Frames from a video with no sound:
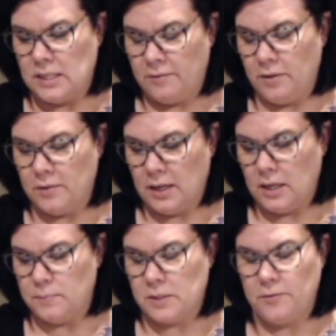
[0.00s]
Seven of
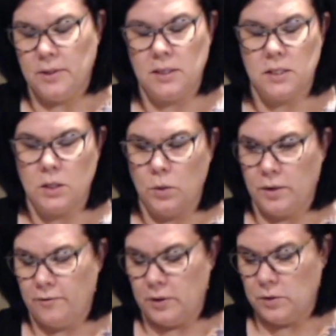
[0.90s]
Cups, feeling so
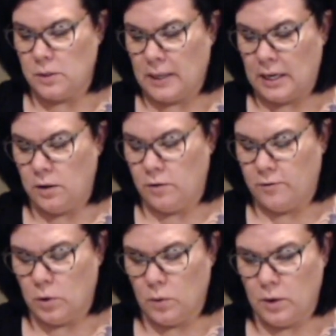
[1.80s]
confused about how to go
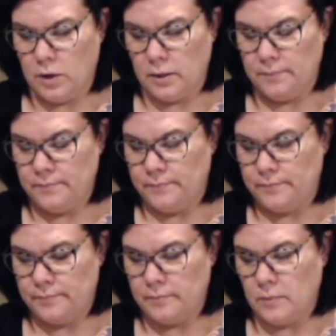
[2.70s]
forward,
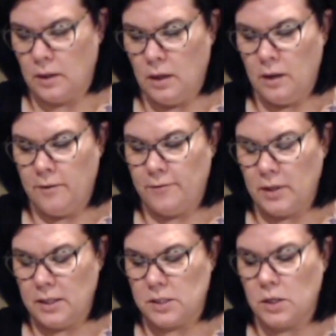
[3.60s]

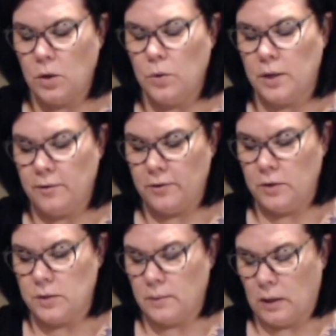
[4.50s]
feeling so
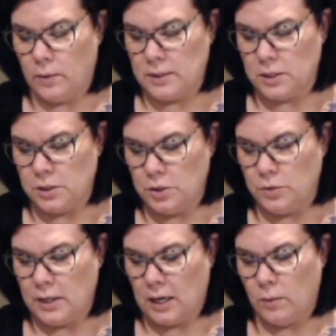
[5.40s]
confused about what to
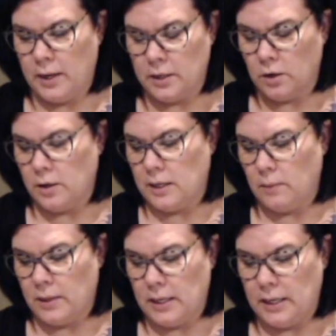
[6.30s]
do, not wanting to hurt
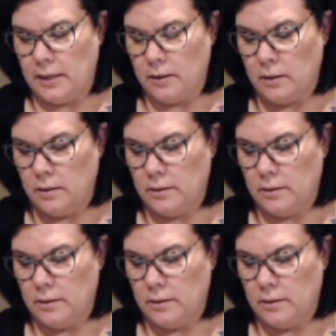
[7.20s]
anybody.